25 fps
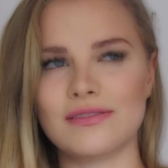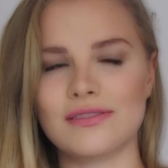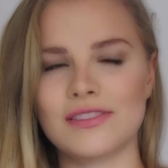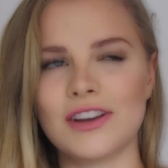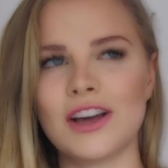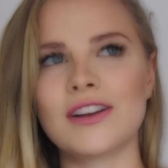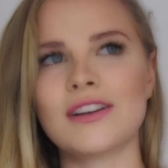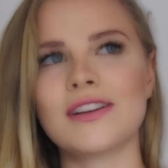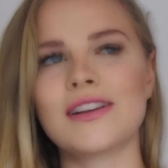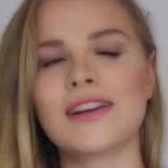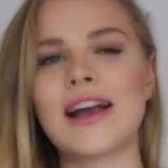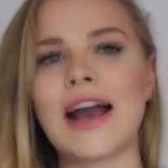
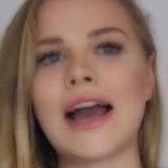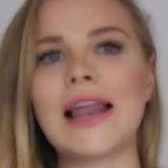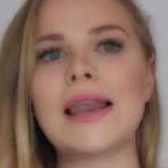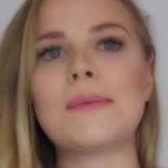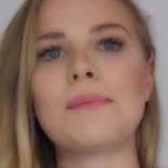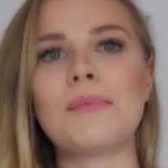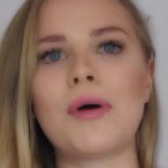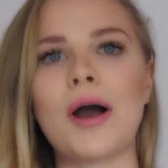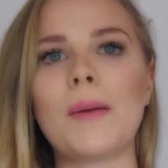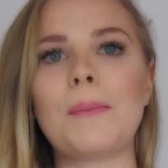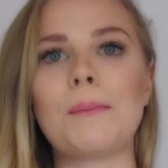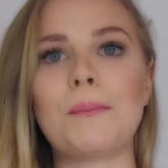not
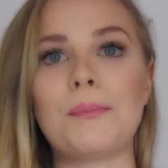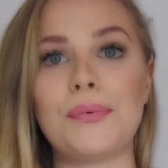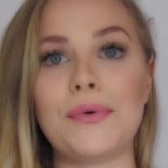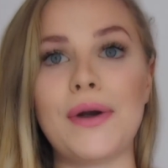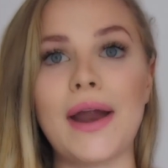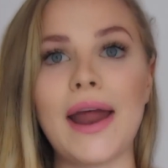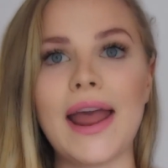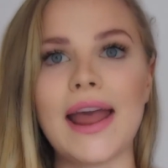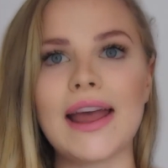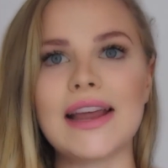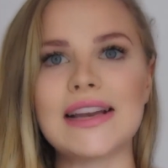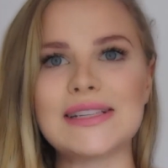ColourPop
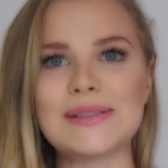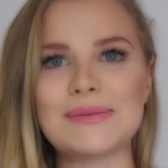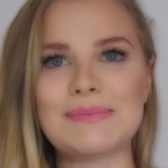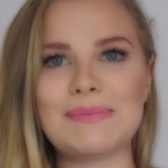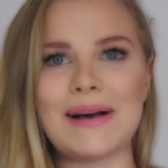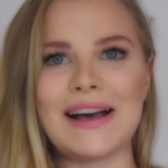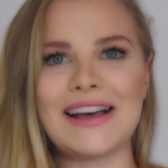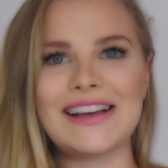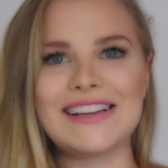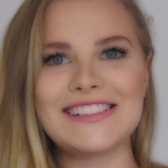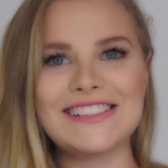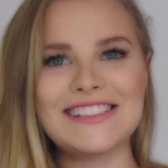brand,
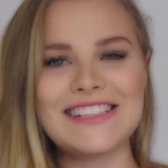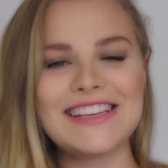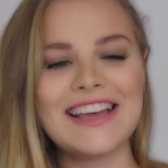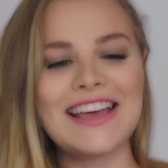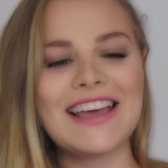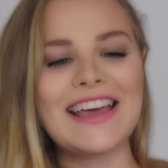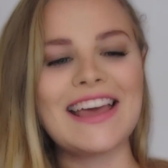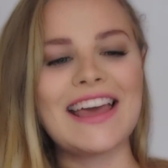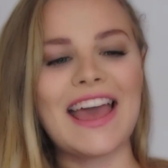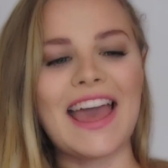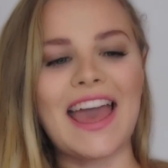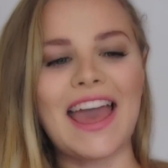but
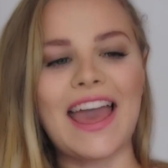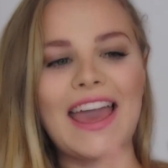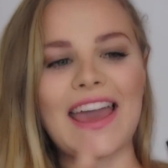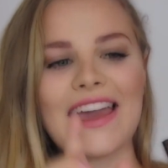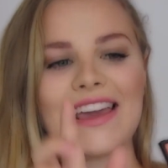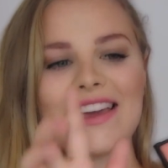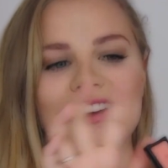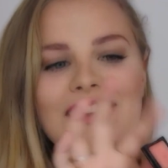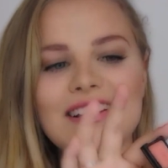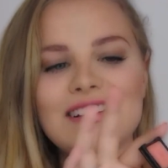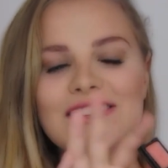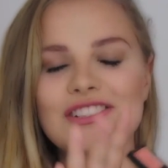
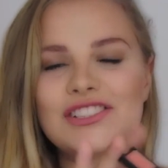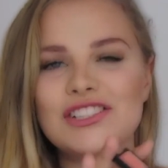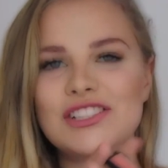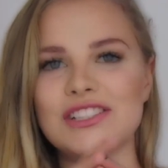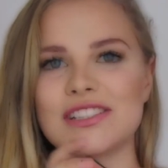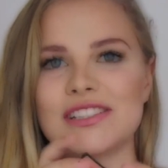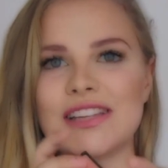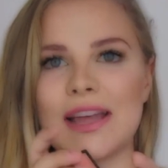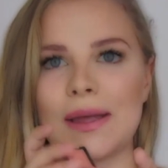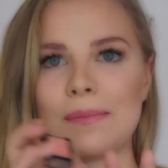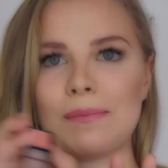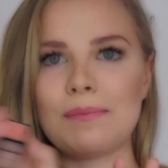
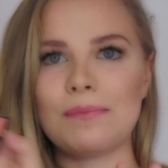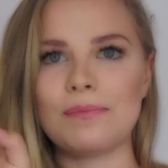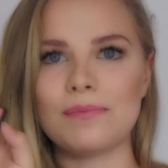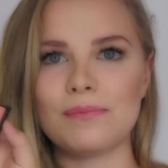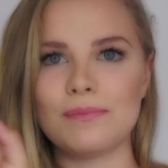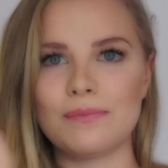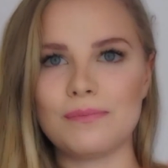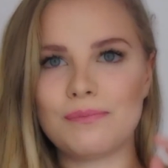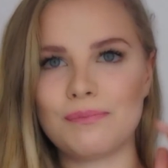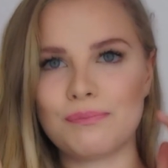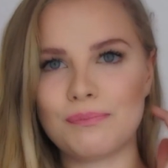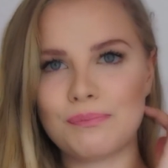just a
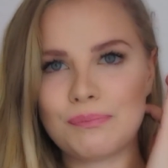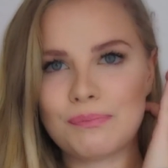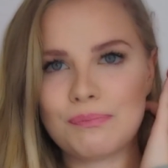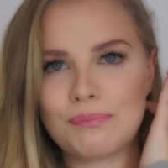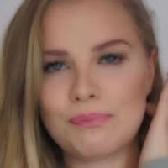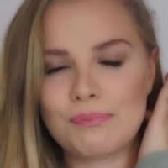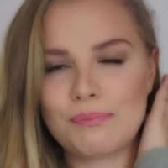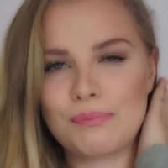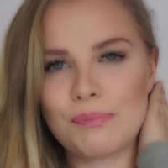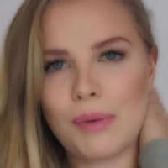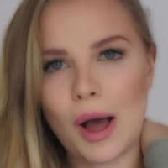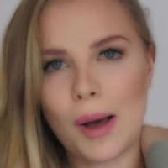
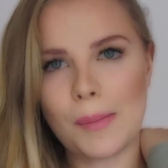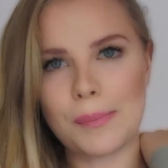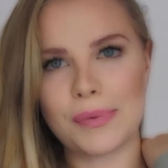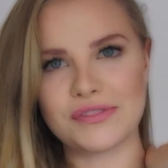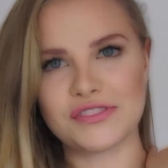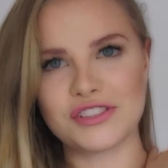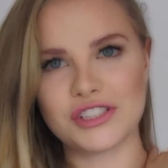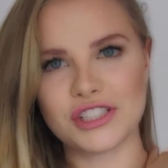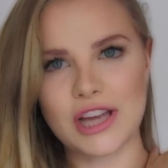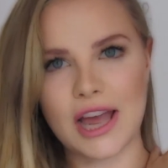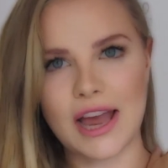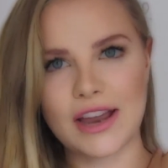pop
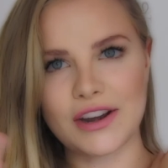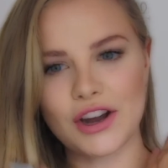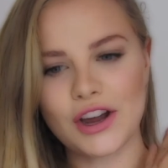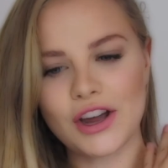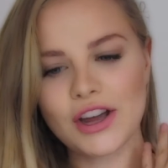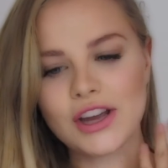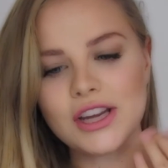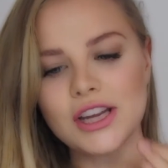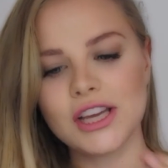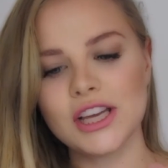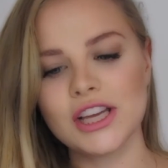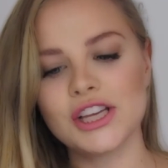of shadow.
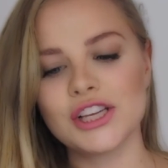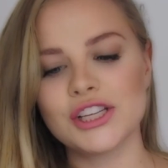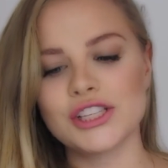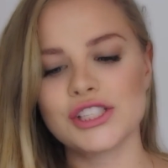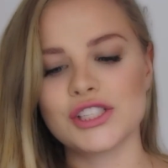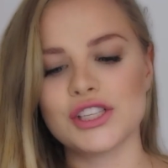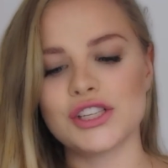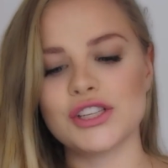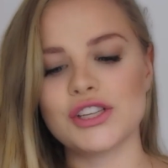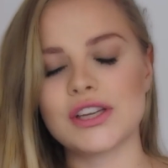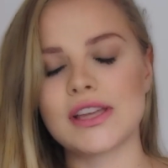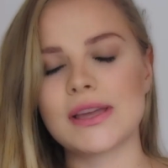
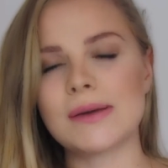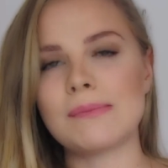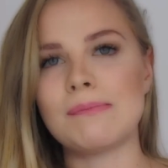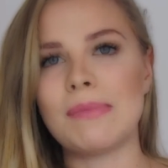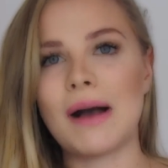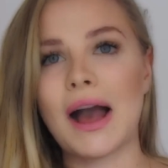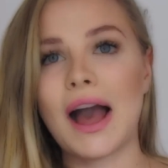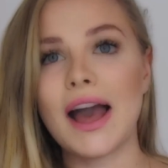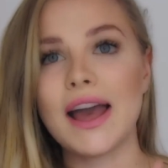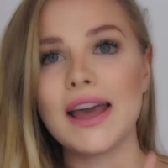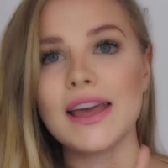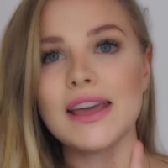So you can
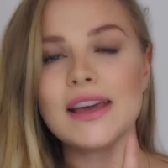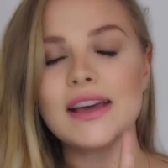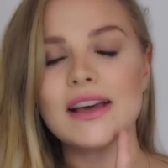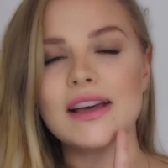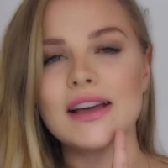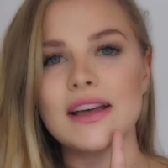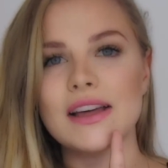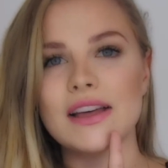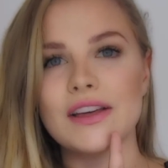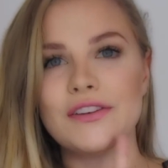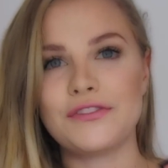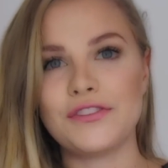buy
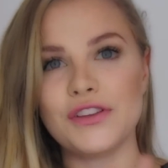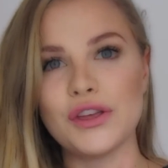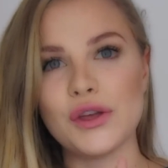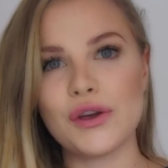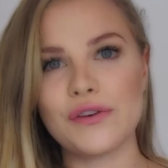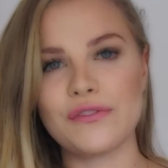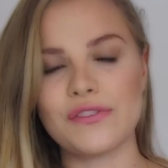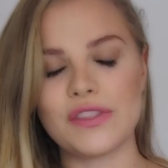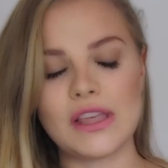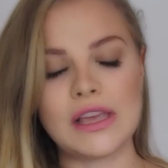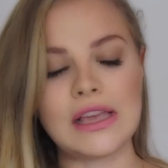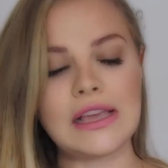a few
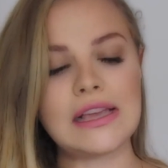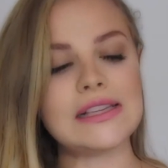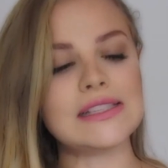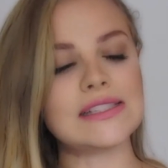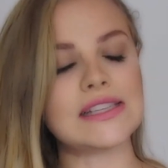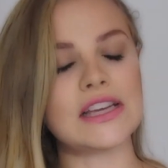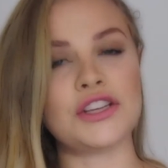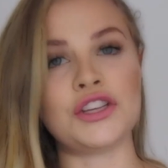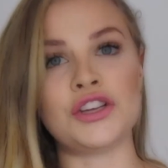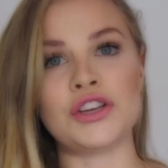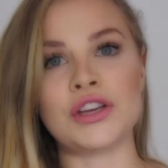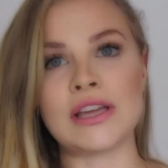of these
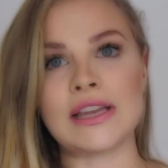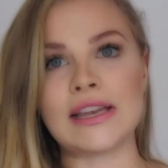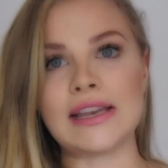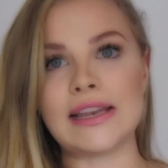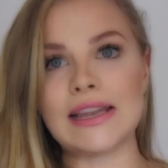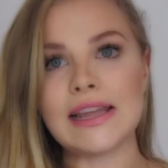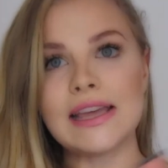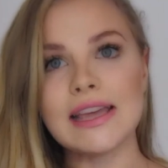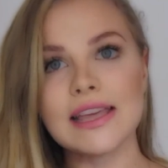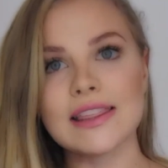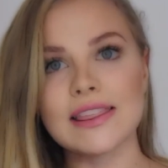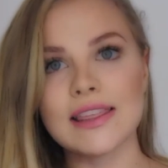and you
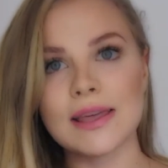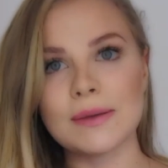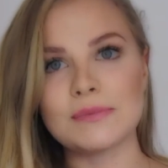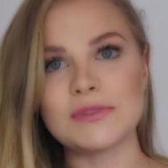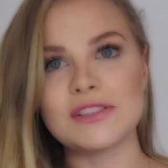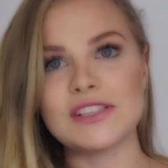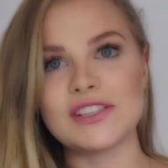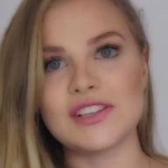can link them